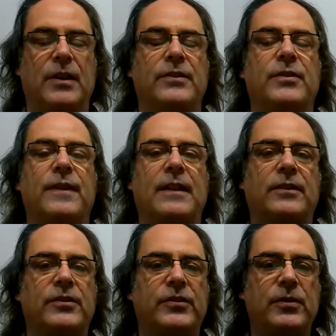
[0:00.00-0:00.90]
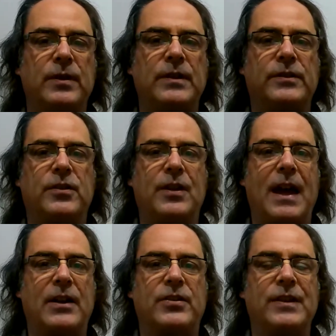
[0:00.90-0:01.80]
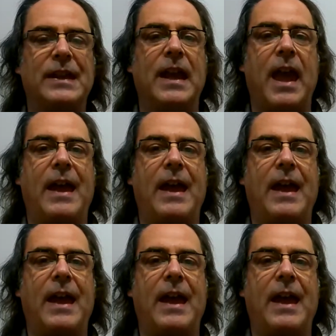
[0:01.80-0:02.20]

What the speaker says: so that the students could actually